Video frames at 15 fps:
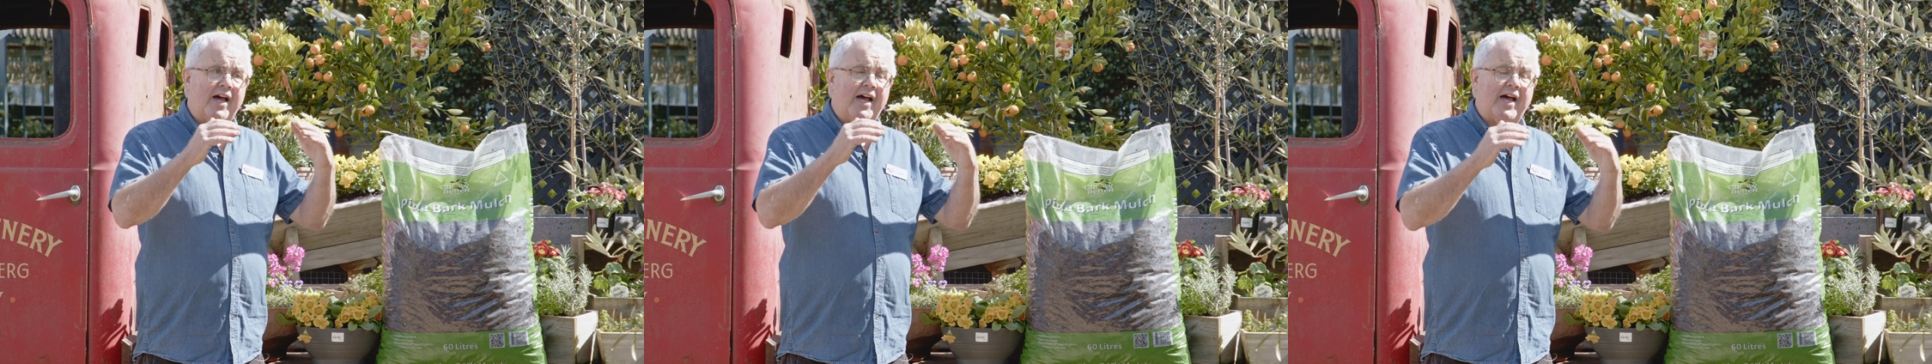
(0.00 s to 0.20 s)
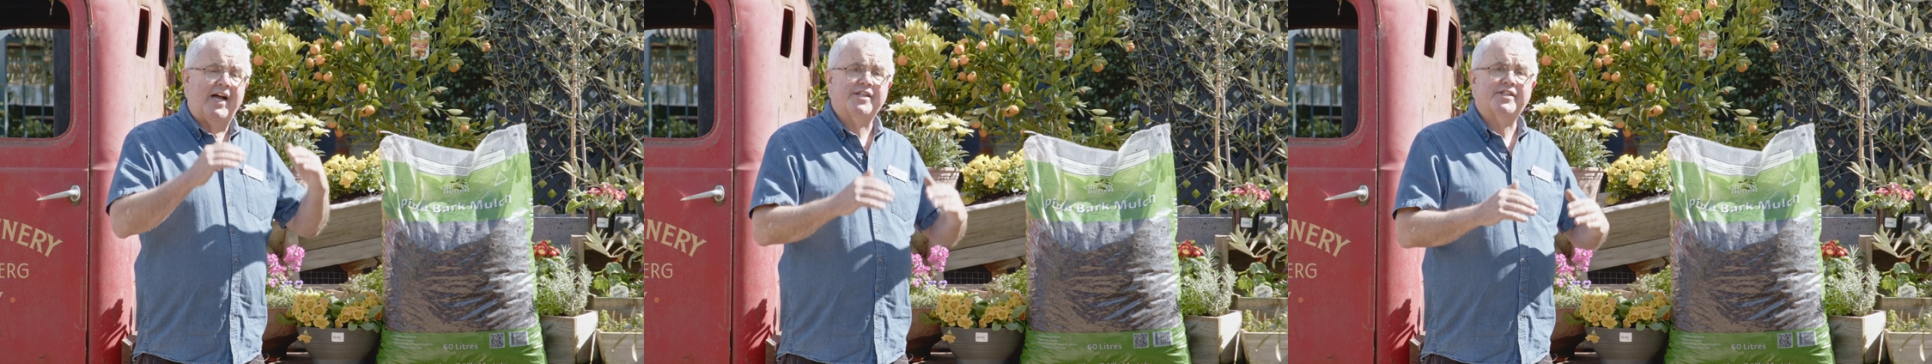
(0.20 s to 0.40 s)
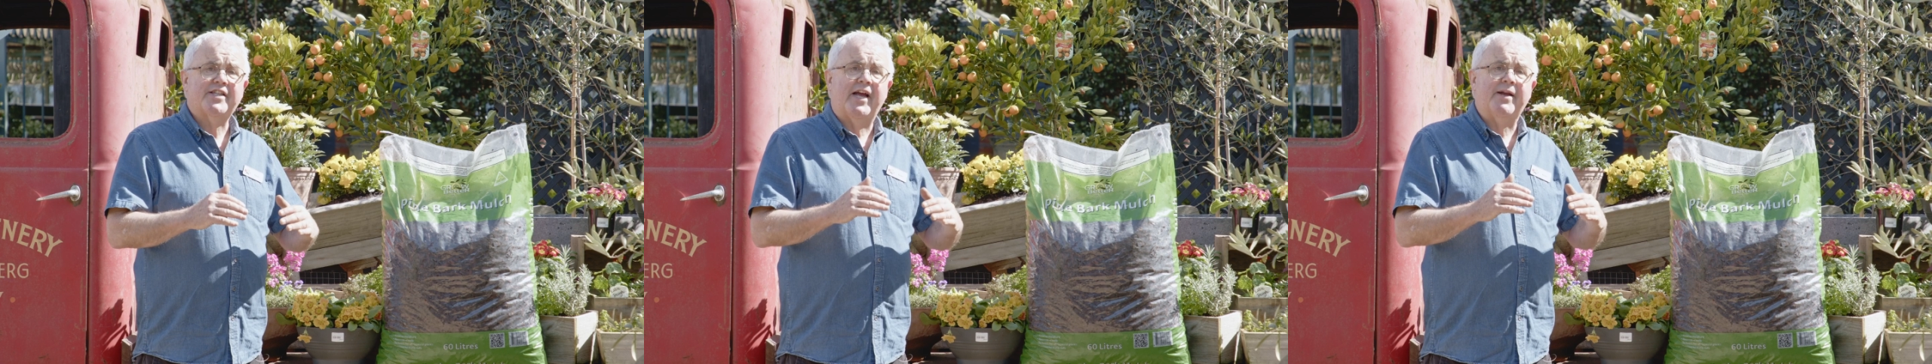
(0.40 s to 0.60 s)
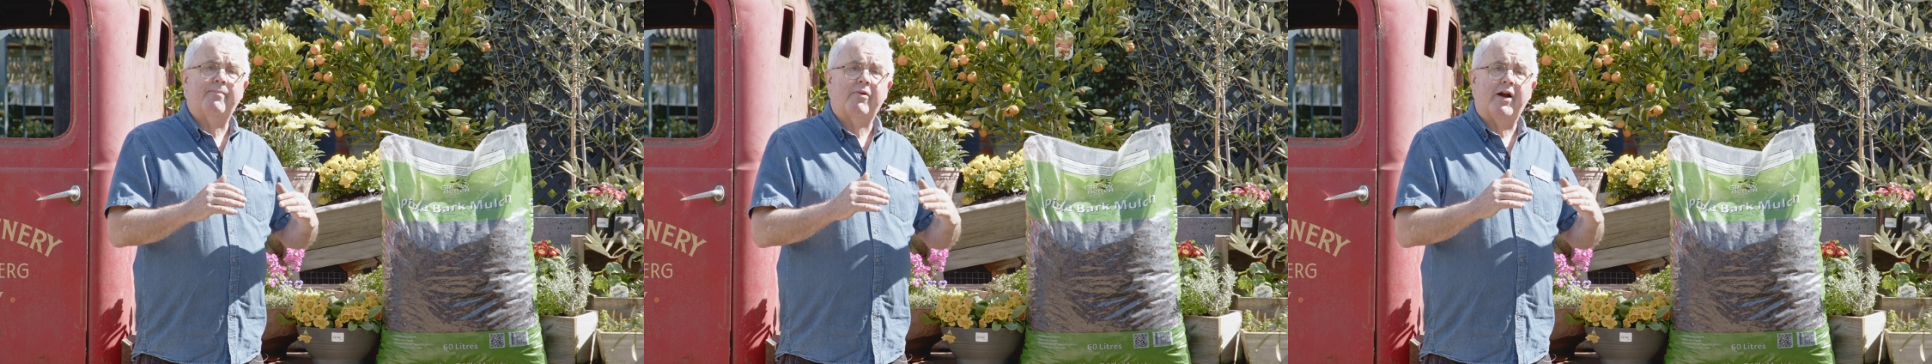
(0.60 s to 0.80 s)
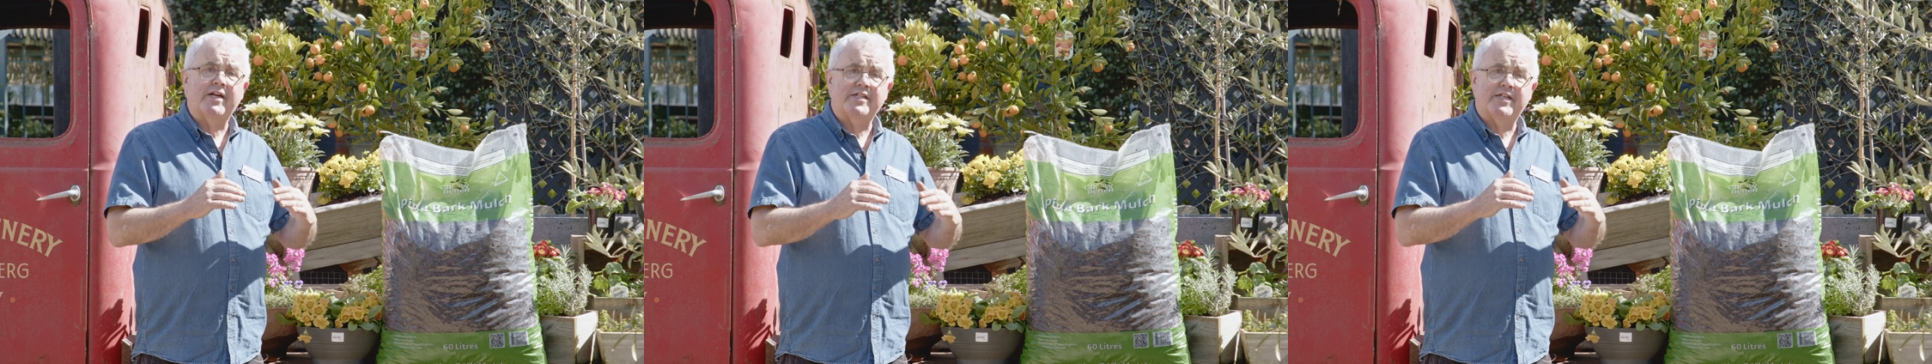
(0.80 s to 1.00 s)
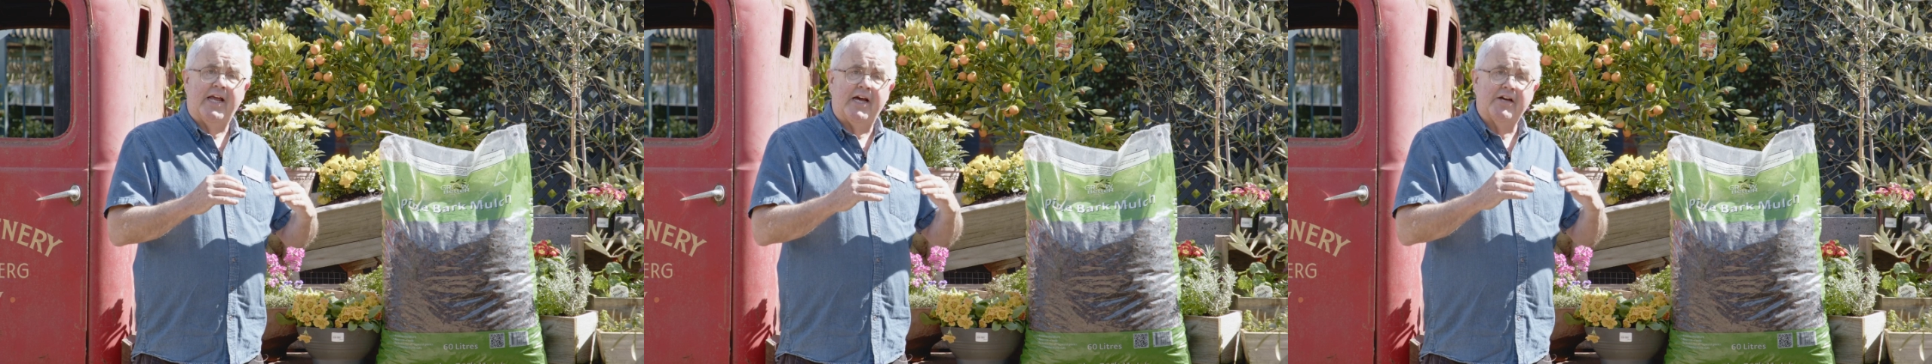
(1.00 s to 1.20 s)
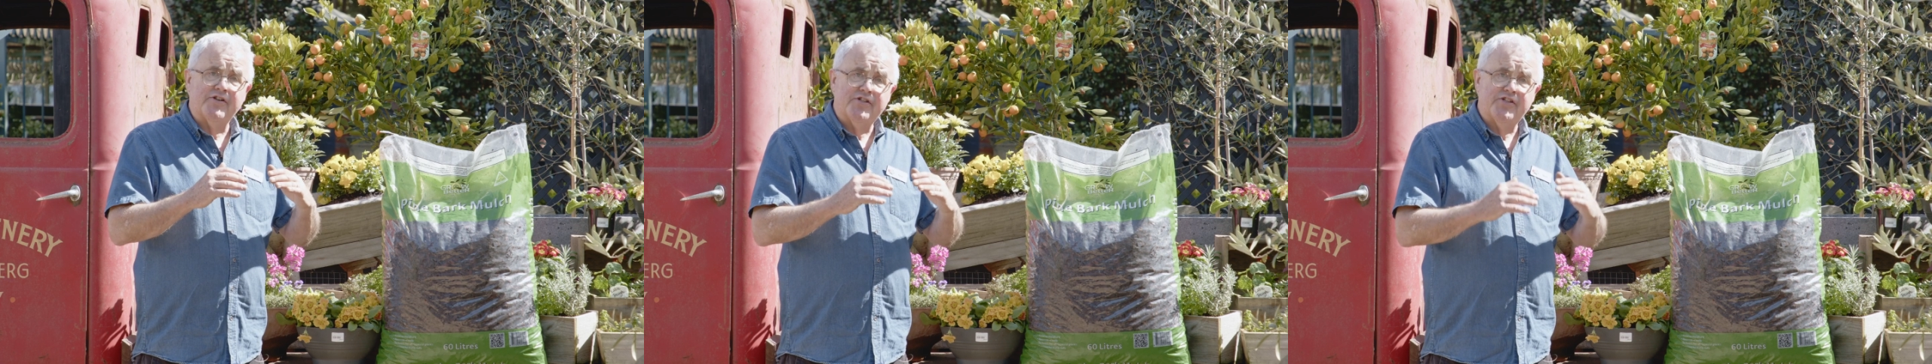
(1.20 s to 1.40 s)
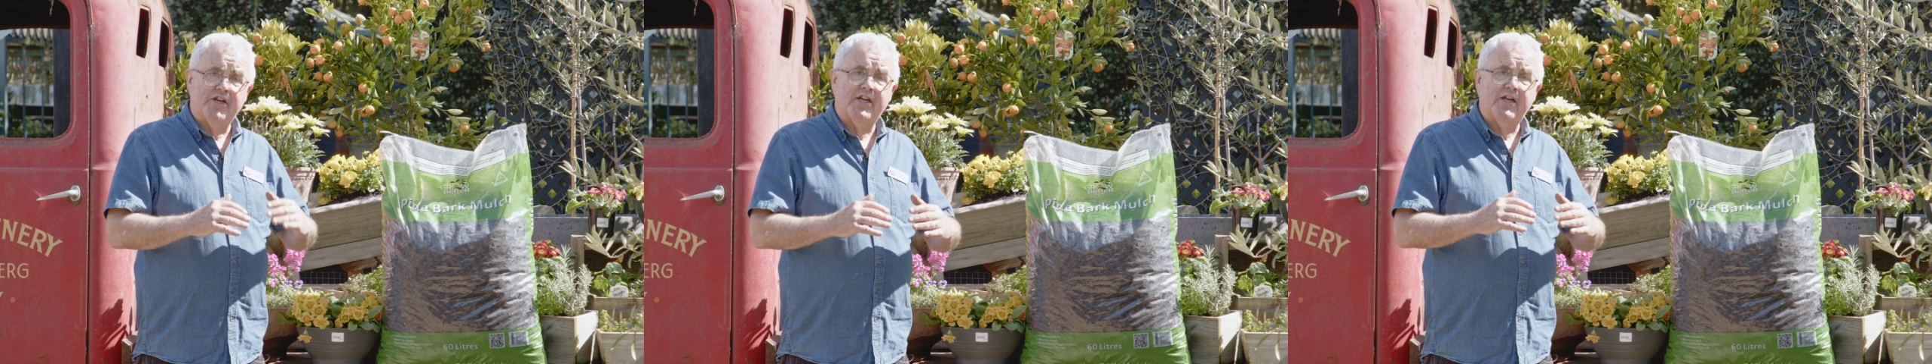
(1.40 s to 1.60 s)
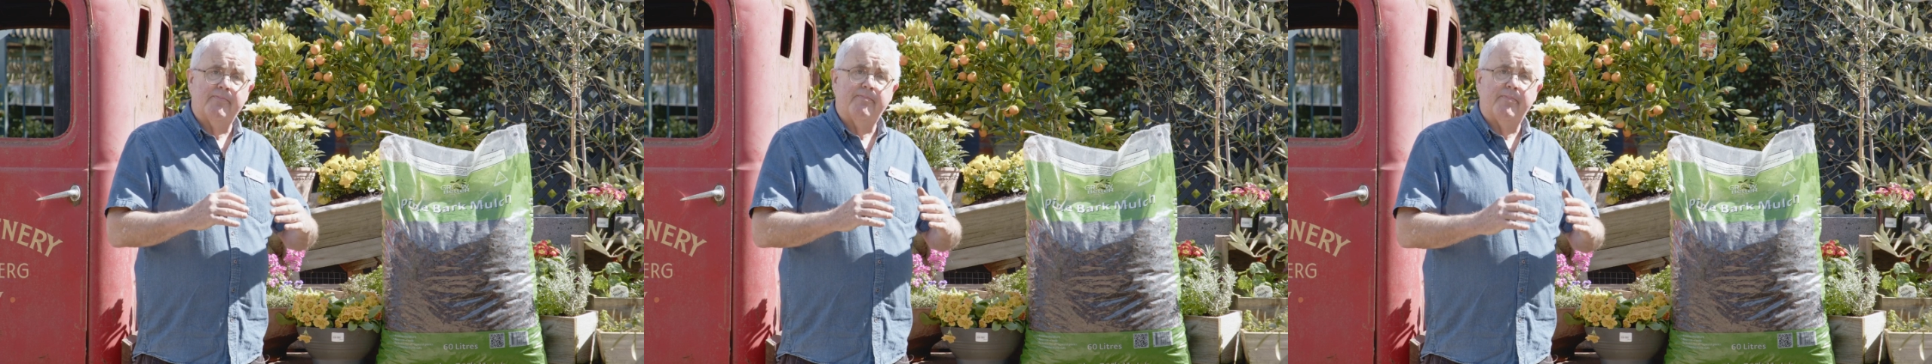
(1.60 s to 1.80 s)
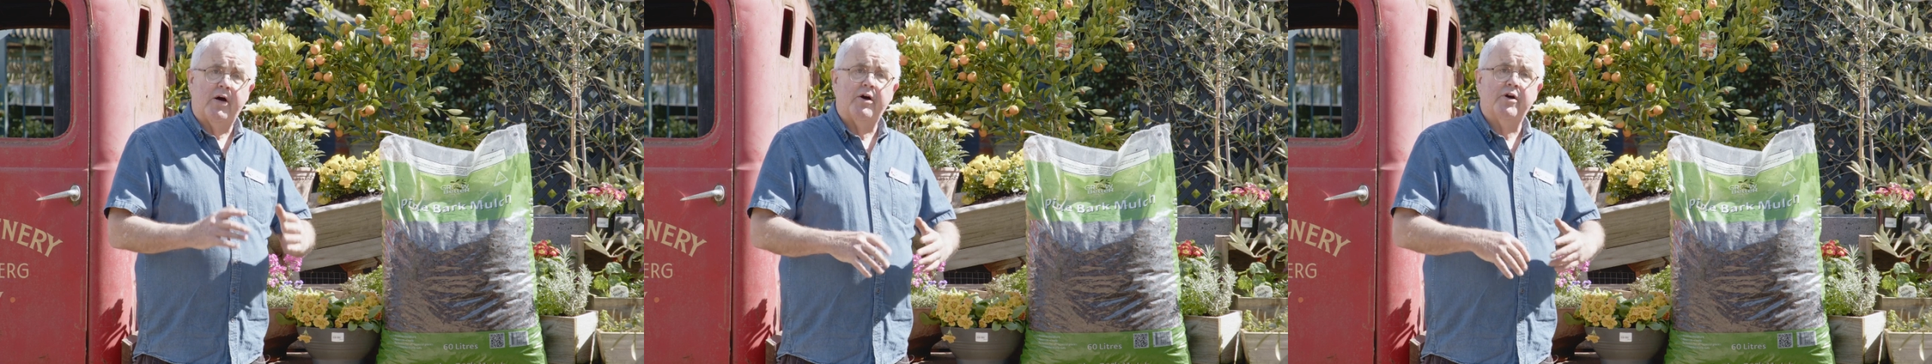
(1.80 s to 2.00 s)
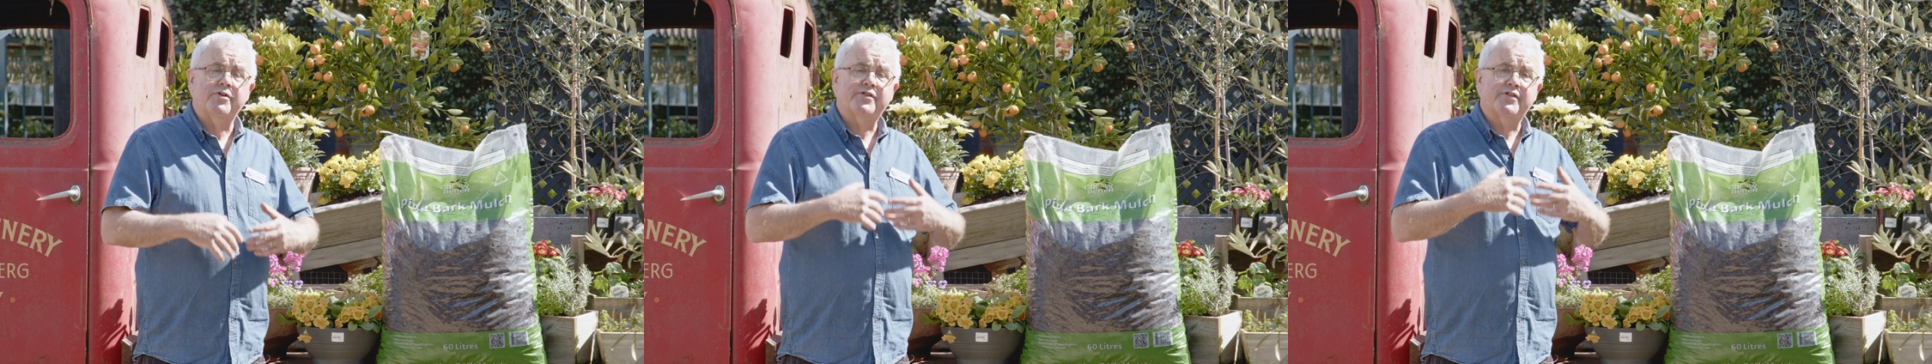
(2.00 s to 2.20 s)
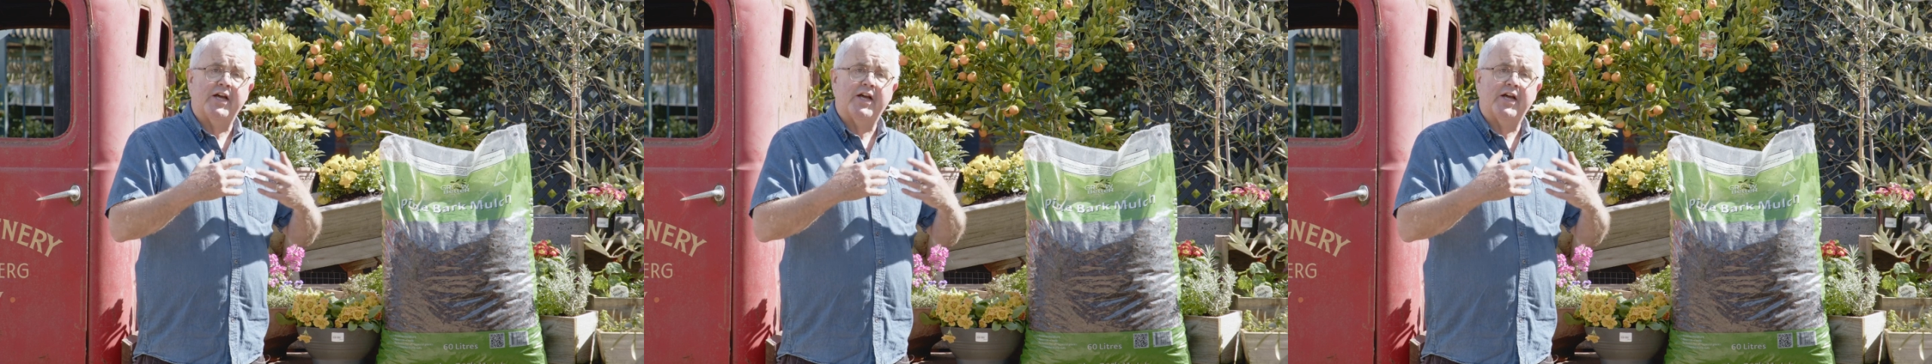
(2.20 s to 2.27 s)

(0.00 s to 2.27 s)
as they break down and decompose,